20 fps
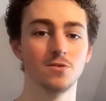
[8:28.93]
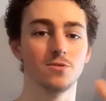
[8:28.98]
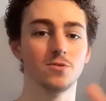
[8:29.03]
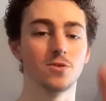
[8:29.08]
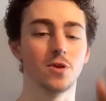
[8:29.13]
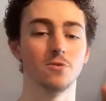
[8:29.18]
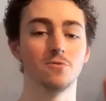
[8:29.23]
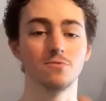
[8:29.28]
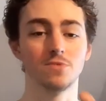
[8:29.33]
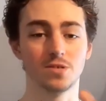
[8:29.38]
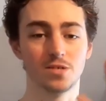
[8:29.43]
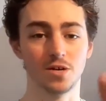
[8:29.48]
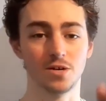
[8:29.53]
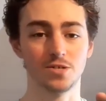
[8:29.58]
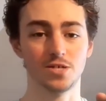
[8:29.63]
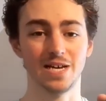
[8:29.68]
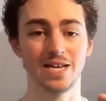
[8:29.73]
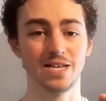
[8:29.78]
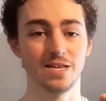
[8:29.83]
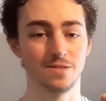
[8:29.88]
don't
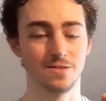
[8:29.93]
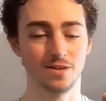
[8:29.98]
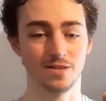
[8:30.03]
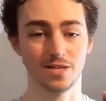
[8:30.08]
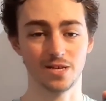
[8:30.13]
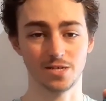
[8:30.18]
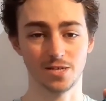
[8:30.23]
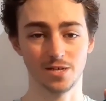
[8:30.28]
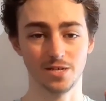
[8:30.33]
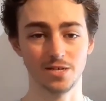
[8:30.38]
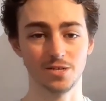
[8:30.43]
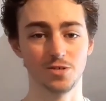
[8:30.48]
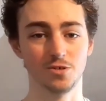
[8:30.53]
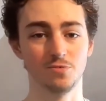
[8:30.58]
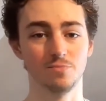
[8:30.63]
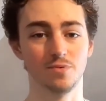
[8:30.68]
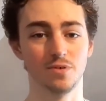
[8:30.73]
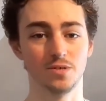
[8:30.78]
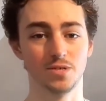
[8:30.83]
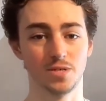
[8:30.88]
touch anything that's Elite
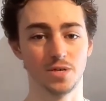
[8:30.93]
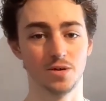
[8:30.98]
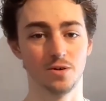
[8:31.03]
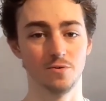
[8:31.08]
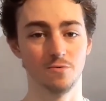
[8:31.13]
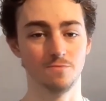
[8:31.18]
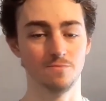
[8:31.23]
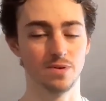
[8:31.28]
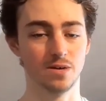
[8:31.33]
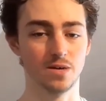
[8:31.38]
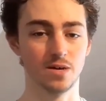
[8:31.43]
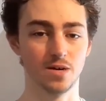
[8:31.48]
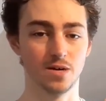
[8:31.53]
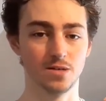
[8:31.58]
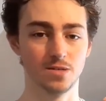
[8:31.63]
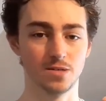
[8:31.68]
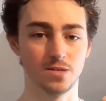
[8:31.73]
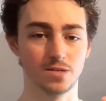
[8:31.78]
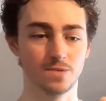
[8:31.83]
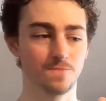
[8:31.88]
2.0,
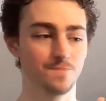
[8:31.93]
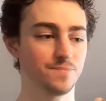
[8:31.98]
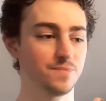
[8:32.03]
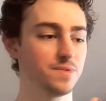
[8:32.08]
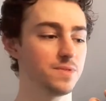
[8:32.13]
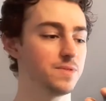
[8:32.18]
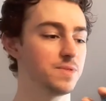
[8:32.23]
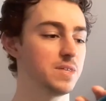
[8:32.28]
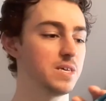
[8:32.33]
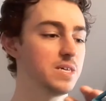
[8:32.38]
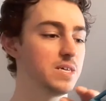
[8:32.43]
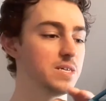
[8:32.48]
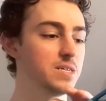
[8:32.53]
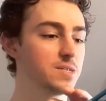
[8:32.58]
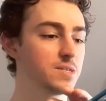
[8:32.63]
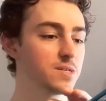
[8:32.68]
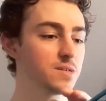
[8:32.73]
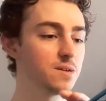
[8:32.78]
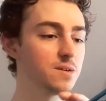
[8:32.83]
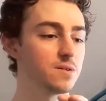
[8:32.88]
because
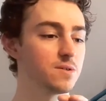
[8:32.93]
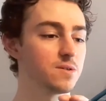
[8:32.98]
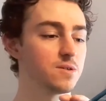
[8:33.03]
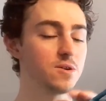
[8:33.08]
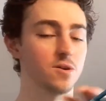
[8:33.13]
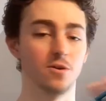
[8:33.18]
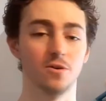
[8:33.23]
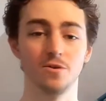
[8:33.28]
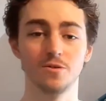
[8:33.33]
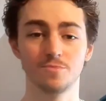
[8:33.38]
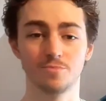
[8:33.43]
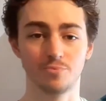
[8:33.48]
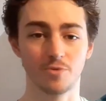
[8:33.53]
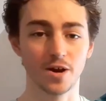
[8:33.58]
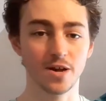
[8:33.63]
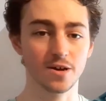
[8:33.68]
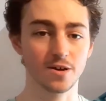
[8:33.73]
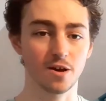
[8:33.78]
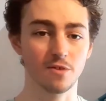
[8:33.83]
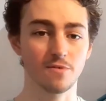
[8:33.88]
these could
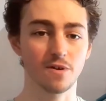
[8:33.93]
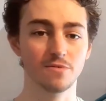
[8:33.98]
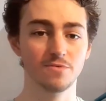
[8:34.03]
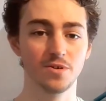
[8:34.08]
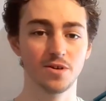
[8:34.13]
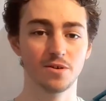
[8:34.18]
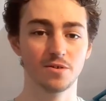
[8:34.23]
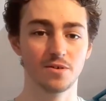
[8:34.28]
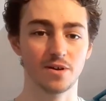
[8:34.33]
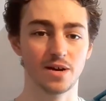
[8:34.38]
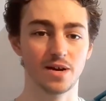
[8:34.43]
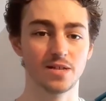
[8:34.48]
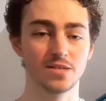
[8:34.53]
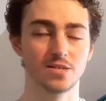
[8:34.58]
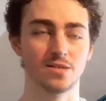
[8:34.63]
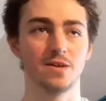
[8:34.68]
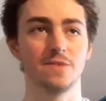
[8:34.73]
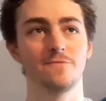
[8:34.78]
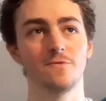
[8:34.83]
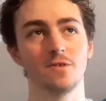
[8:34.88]
break around younger hands.
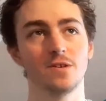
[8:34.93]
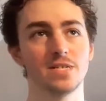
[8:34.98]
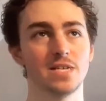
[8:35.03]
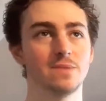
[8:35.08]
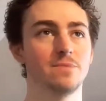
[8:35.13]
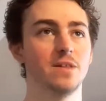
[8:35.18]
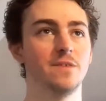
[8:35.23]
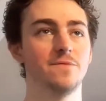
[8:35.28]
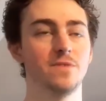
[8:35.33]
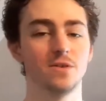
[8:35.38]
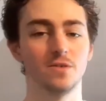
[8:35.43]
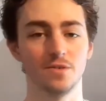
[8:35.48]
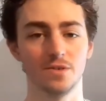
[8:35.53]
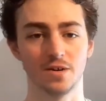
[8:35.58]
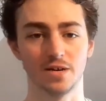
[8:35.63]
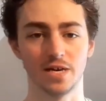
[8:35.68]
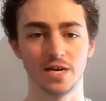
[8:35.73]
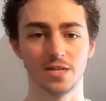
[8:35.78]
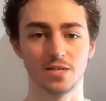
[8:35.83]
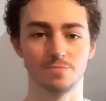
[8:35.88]
Like, for example, if you got
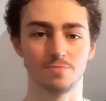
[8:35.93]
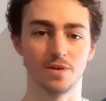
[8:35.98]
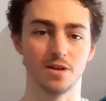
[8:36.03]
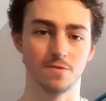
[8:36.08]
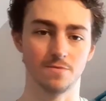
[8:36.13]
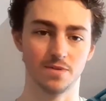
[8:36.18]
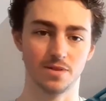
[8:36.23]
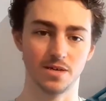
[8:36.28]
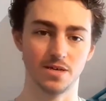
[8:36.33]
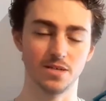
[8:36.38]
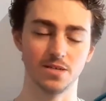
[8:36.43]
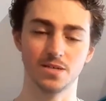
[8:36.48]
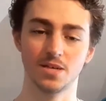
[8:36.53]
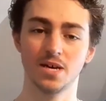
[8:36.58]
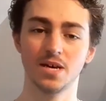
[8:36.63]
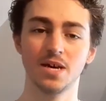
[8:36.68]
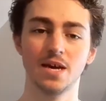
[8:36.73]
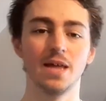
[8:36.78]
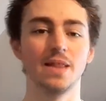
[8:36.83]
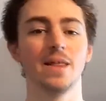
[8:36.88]
your kids playing with these,
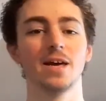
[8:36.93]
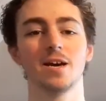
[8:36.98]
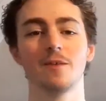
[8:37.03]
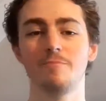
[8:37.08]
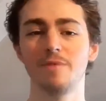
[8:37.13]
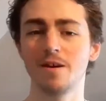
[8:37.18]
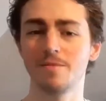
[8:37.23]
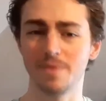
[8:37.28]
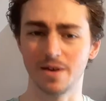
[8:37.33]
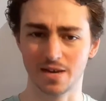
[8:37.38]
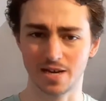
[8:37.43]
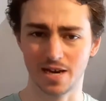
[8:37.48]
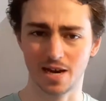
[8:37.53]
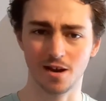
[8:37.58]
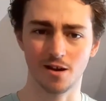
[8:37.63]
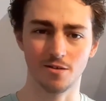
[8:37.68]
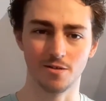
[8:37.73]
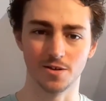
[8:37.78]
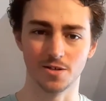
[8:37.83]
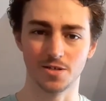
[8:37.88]
they could be a bit
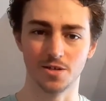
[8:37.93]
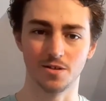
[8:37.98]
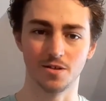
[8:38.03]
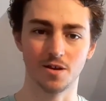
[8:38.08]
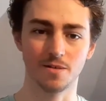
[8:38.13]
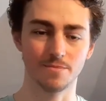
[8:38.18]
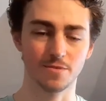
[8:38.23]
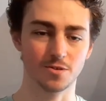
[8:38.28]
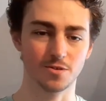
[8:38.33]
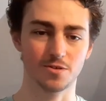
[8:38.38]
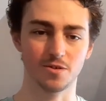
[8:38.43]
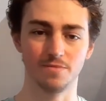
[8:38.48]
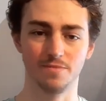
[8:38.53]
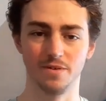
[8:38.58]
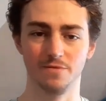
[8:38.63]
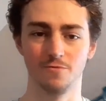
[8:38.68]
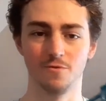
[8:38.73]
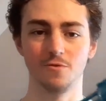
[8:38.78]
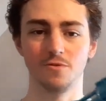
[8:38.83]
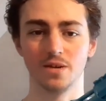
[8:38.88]
careless, you know. I'm not trying to be
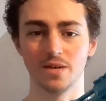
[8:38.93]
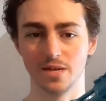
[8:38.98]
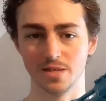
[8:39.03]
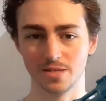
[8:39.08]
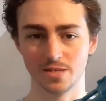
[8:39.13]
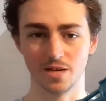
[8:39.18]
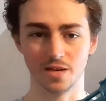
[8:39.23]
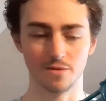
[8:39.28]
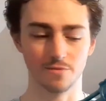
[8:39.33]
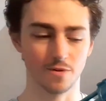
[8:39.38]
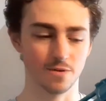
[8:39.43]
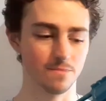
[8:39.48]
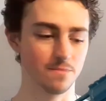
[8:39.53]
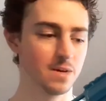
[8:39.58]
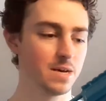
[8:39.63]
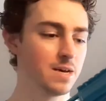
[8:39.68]
rude against anyone,